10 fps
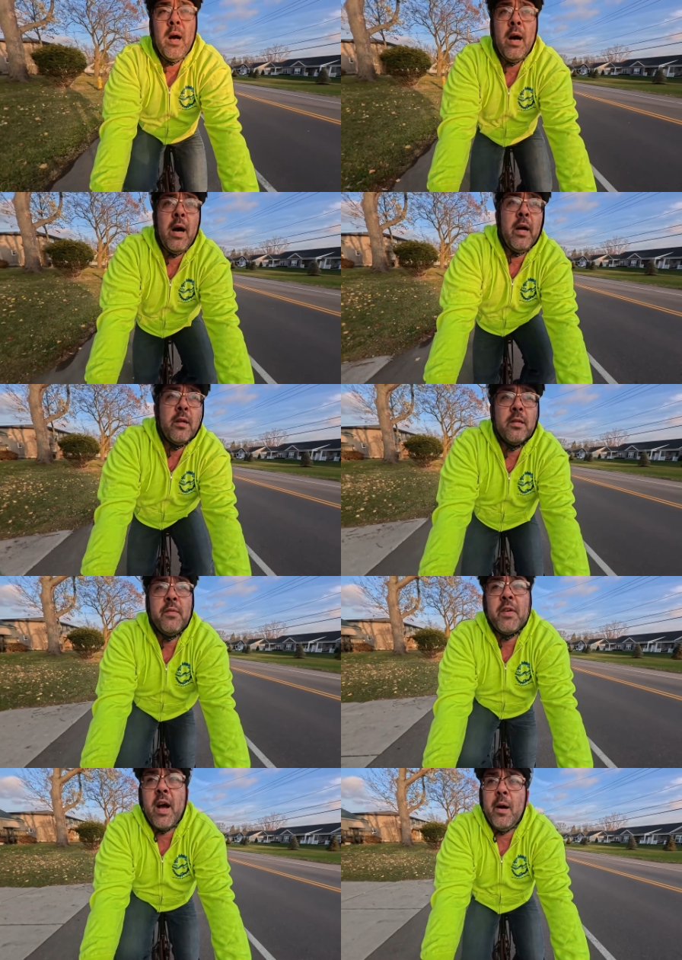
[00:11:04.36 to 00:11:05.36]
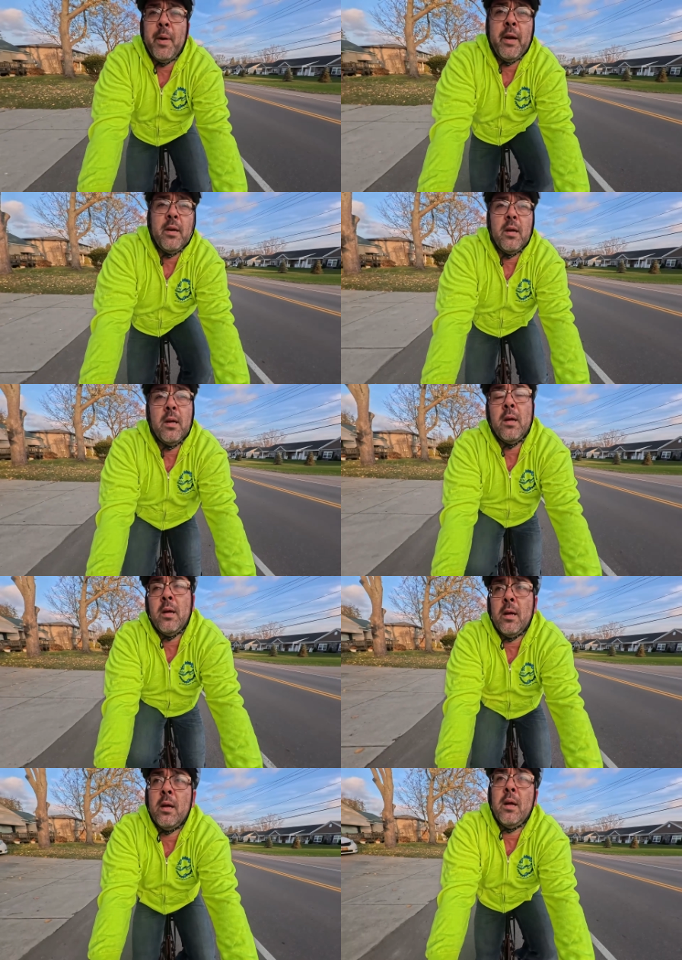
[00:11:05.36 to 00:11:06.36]
Leave a comment.
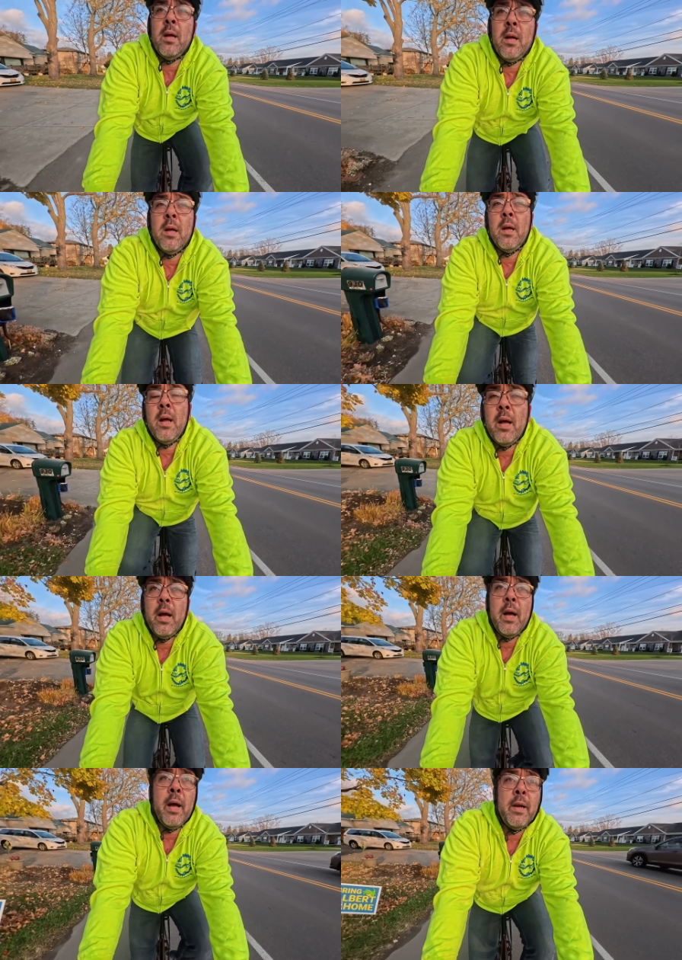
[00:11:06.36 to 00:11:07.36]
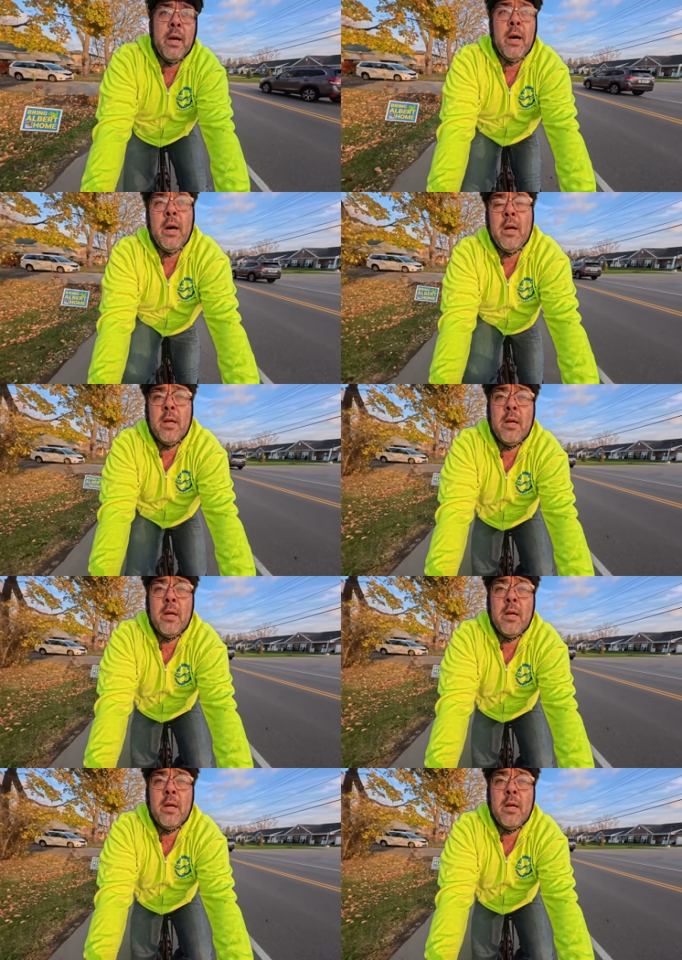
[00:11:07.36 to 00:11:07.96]
And yeah,